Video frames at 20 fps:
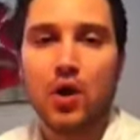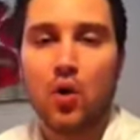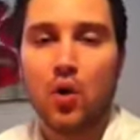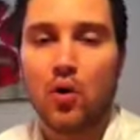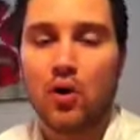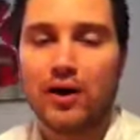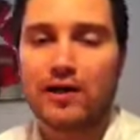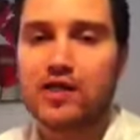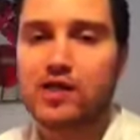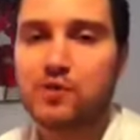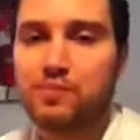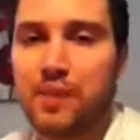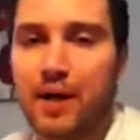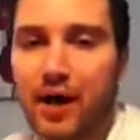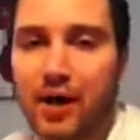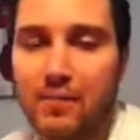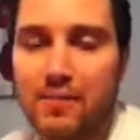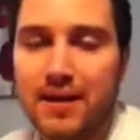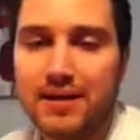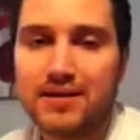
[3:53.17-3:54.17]
or
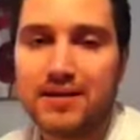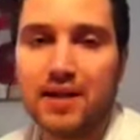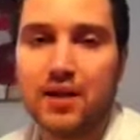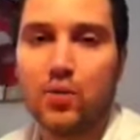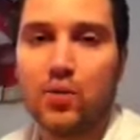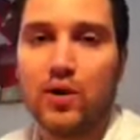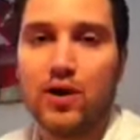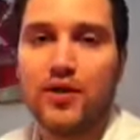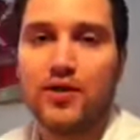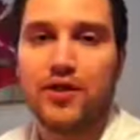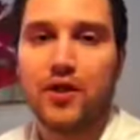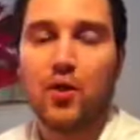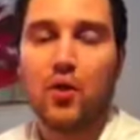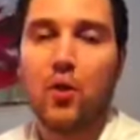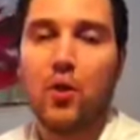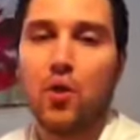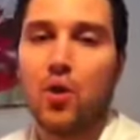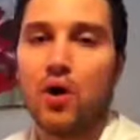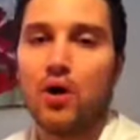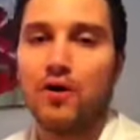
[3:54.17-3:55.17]
experimenting with
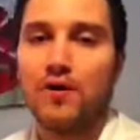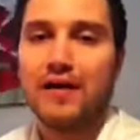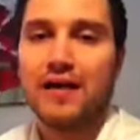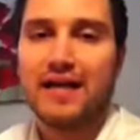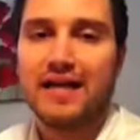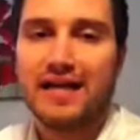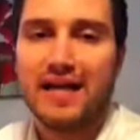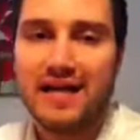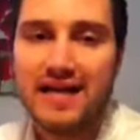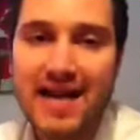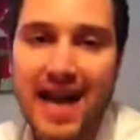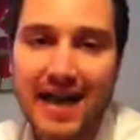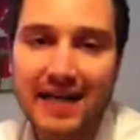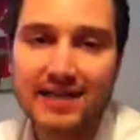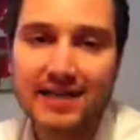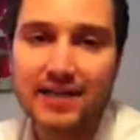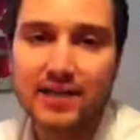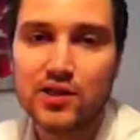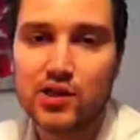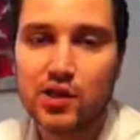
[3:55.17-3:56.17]
or
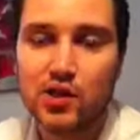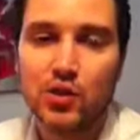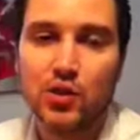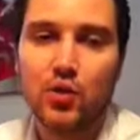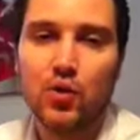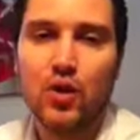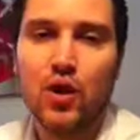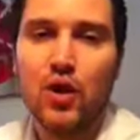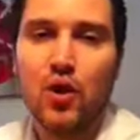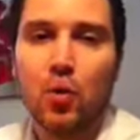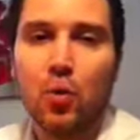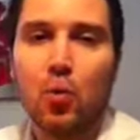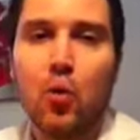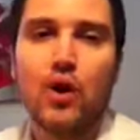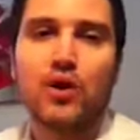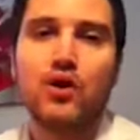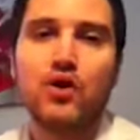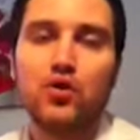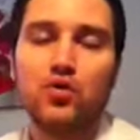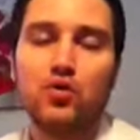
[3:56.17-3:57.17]
connecting to
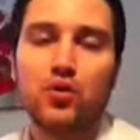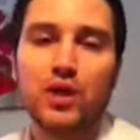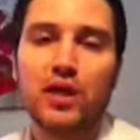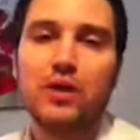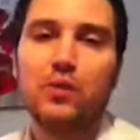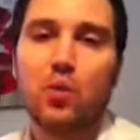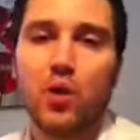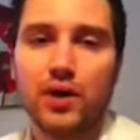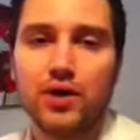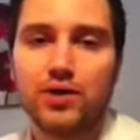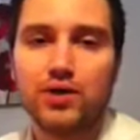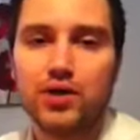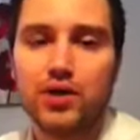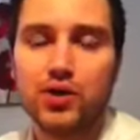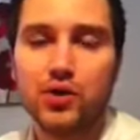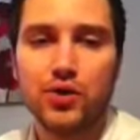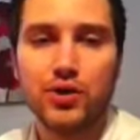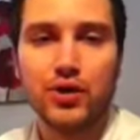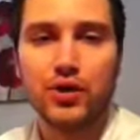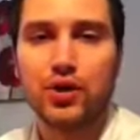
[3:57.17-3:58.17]
what you really want to
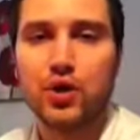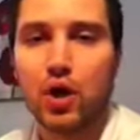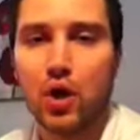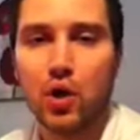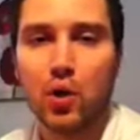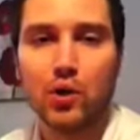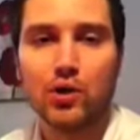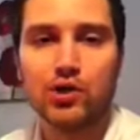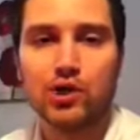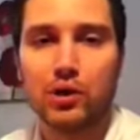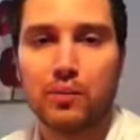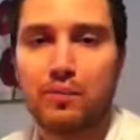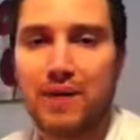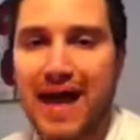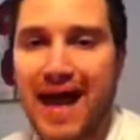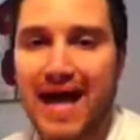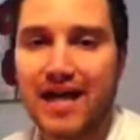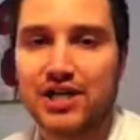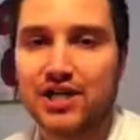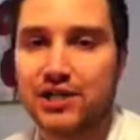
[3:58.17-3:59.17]
do. Your goals, your
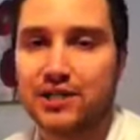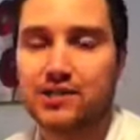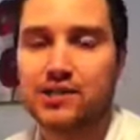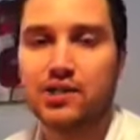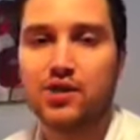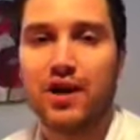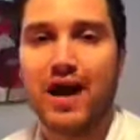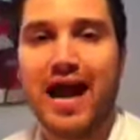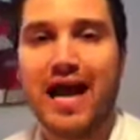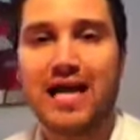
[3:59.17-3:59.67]
passions, your